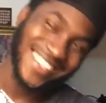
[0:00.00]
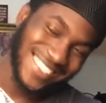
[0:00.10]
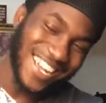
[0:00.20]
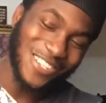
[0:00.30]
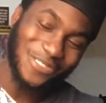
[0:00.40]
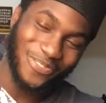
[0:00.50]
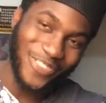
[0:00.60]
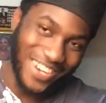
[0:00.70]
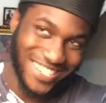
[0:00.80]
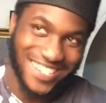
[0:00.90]
See how she
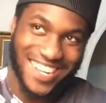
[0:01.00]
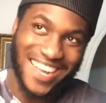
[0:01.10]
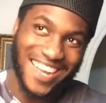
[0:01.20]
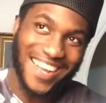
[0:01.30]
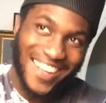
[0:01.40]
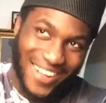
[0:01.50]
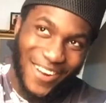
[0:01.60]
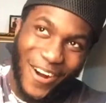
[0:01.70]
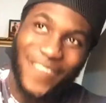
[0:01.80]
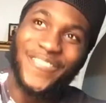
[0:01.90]
fresh now.
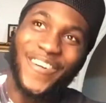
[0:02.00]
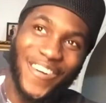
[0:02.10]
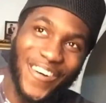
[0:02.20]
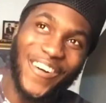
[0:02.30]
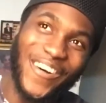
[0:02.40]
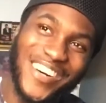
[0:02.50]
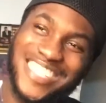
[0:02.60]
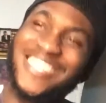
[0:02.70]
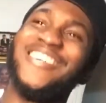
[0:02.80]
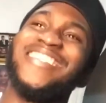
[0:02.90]
Omo,
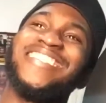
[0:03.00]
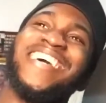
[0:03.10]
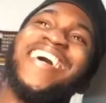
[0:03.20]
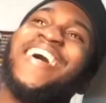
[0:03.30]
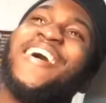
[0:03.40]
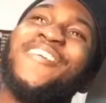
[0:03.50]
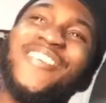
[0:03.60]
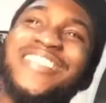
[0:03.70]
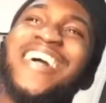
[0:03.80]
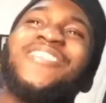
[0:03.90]
see yourself.
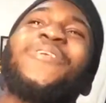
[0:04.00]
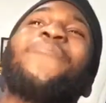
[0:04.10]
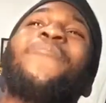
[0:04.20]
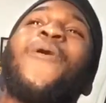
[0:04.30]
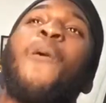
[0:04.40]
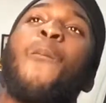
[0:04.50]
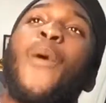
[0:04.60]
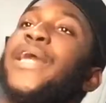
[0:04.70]
Just say I should be pop.